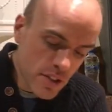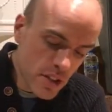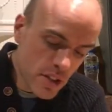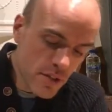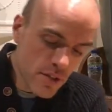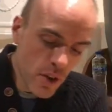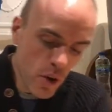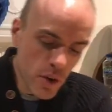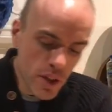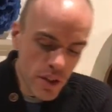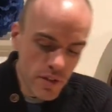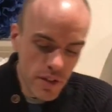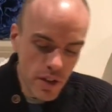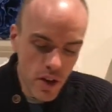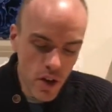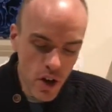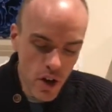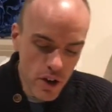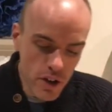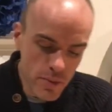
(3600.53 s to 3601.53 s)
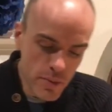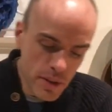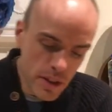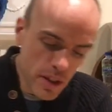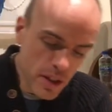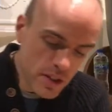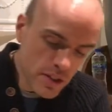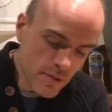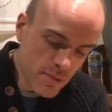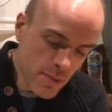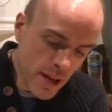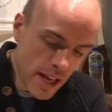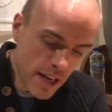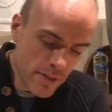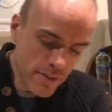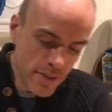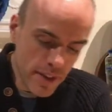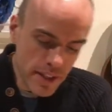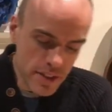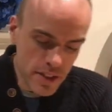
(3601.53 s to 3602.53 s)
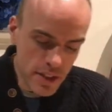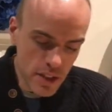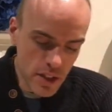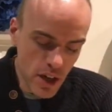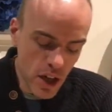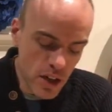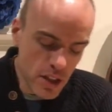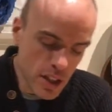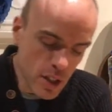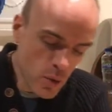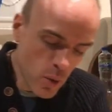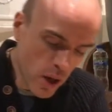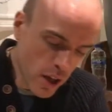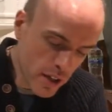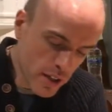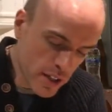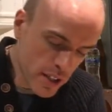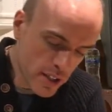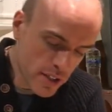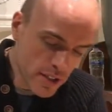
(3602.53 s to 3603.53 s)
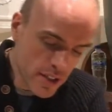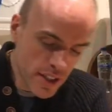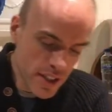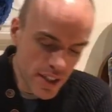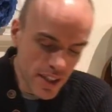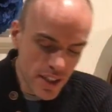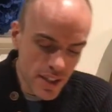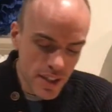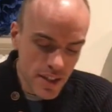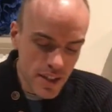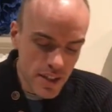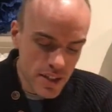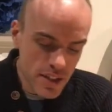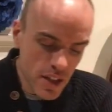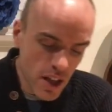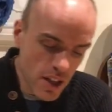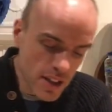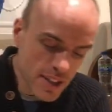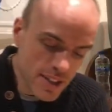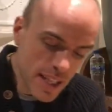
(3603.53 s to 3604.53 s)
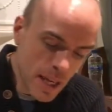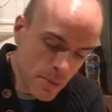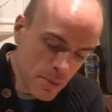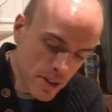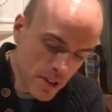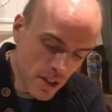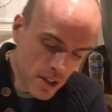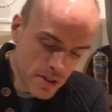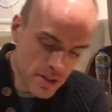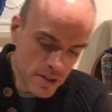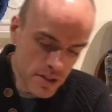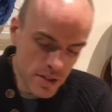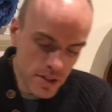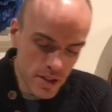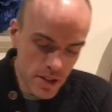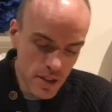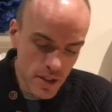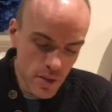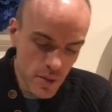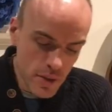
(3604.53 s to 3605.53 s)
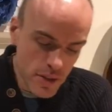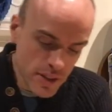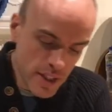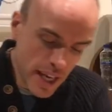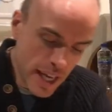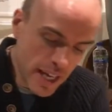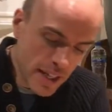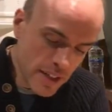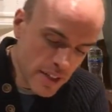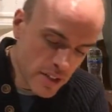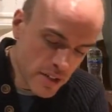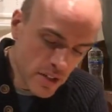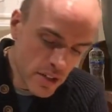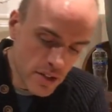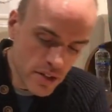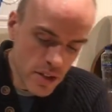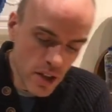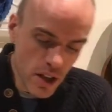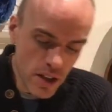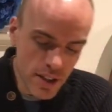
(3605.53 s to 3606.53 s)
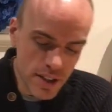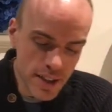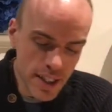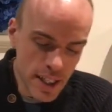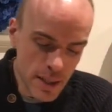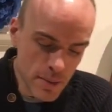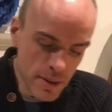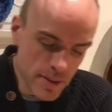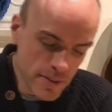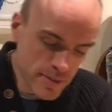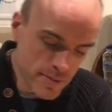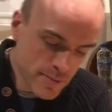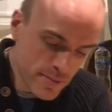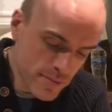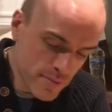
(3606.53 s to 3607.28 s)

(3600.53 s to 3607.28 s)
The devotee of the Lord, because of manifesting godly qualities, is called a demigod, whereas the atheist is called a demon.